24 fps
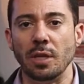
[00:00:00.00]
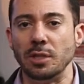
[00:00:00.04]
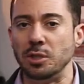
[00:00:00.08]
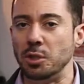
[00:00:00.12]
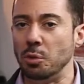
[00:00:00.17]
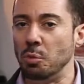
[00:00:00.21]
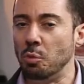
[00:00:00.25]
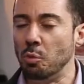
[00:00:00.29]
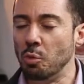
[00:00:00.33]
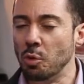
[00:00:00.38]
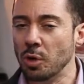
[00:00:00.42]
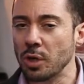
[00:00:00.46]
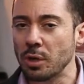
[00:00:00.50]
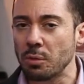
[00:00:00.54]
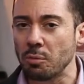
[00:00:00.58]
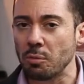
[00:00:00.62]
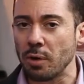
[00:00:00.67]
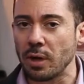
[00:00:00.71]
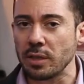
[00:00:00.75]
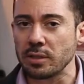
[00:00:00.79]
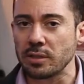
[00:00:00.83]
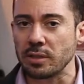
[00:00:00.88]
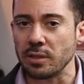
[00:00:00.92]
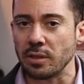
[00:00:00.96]
that you wouldn't
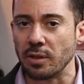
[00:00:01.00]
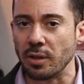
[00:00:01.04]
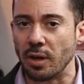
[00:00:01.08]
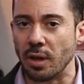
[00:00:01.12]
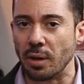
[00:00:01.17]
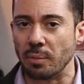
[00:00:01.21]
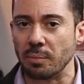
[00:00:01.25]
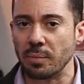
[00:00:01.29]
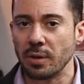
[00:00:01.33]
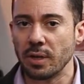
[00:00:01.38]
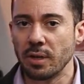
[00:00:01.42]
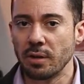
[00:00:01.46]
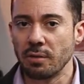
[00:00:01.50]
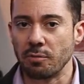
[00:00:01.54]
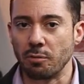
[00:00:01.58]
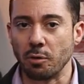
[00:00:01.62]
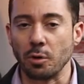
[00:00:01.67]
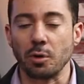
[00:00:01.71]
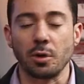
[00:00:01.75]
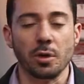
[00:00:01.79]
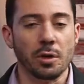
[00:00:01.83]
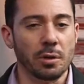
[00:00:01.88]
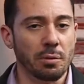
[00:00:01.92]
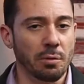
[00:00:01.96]
rent to them
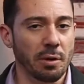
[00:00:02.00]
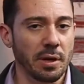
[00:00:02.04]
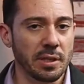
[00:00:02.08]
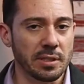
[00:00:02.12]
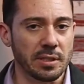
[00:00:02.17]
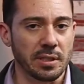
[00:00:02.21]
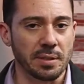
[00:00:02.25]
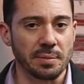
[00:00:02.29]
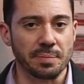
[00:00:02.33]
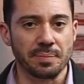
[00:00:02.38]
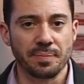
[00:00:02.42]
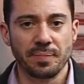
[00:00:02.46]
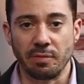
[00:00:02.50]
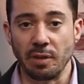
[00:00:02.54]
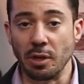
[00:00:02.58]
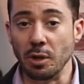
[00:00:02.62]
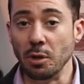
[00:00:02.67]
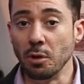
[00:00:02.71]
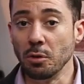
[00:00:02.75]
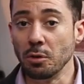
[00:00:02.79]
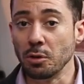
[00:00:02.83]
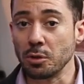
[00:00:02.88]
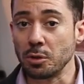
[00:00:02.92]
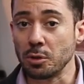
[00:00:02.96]
for good reason. If they
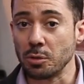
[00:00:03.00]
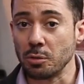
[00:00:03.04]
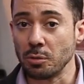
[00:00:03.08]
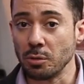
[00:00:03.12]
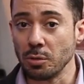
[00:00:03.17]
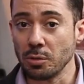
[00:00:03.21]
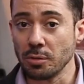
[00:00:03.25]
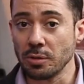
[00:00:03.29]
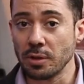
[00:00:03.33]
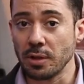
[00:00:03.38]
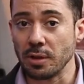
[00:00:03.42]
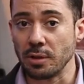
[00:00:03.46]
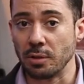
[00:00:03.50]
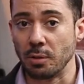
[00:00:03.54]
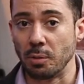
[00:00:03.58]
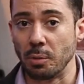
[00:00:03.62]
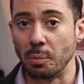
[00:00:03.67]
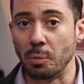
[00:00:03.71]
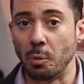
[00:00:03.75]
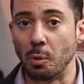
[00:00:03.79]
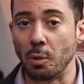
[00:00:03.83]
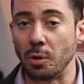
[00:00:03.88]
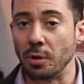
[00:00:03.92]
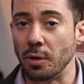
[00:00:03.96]
knew the truth, the
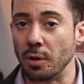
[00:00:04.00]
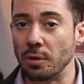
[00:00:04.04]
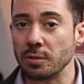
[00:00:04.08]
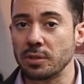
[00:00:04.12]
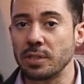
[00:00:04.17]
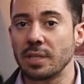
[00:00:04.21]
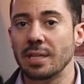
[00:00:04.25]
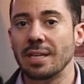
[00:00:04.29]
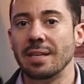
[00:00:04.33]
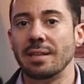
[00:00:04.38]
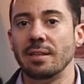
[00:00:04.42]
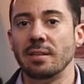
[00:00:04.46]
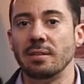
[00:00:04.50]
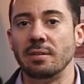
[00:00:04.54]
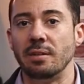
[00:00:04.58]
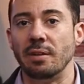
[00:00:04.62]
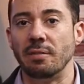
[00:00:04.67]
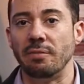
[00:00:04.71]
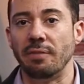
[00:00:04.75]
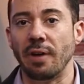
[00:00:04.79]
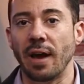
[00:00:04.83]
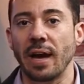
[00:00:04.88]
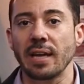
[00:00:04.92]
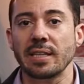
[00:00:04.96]
report notes,
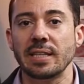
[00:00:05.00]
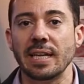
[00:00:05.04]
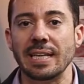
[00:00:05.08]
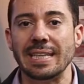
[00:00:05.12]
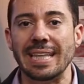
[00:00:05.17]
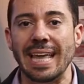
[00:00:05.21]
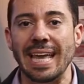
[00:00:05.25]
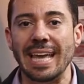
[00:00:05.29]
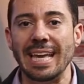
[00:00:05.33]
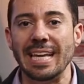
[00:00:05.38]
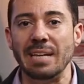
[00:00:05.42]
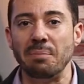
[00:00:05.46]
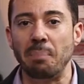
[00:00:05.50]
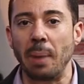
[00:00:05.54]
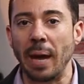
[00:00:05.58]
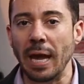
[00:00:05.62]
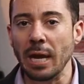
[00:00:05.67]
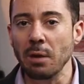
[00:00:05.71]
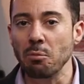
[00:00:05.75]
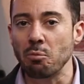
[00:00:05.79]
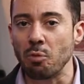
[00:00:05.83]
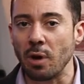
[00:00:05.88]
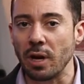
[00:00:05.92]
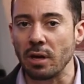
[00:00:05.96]
the fact that they
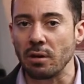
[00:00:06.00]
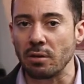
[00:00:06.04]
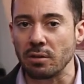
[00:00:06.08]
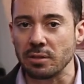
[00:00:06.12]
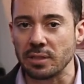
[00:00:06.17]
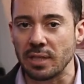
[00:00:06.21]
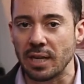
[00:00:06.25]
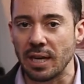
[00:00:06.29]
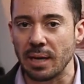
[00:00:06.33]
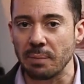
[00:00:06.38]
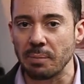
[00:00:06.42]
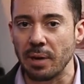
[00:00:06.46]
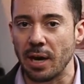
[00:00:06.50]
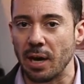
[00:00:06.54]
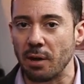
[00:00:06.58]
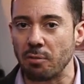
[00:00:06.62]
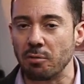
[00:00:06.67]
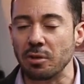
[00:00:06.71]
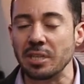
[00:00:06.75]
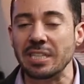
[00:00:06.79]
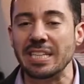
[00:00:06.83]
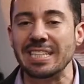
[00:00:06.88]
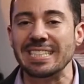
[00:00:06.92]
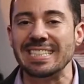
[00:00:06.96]
pay rent on time,
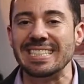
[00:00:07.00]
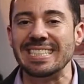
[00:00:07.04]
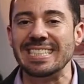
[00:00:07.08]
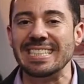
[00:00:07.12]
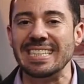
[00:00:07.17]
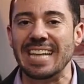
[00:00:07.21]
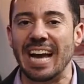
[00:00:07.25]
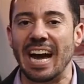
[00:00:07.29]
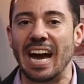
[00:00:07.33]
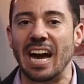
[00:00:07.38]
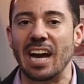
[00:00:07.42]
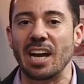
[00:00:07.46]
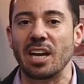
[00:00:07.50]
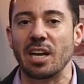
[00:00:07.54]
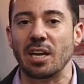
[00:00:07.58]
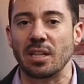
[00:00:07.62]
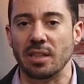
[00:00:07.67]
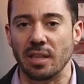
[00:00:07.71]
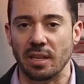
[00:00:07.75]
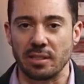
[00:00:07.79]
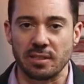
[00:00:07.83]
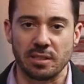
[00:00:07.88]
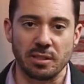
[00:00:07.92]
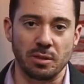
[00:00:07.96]
however, does not
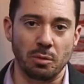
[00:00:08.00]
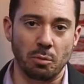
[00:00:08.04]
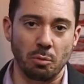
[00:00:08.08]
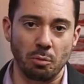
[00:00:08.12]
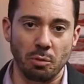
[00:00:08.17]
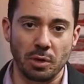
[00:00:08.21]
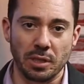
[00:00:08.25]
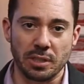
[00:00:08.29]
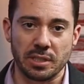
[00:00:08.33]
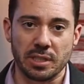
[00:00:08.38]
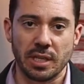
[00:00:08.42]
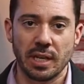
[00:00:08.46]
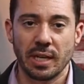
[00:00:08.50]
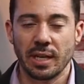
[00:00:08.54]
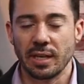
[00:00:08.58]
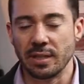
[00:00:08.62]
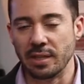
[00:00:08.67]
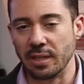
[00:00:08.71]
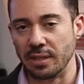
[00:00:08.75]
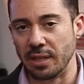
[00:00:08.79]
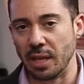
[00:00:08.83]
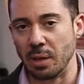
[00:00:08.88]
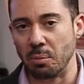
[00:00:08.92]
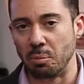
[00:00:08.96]
lessen the risk
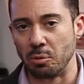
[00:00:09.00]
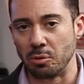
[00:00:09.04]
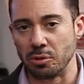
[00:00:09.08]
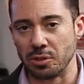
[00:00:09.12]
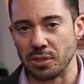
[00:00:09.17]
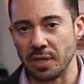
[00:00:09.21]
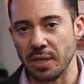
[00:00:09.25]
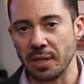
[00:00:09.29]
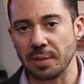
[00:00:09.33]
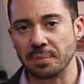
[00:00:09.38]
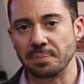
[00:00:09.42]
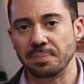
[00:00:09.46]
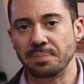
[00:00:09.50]
that they present.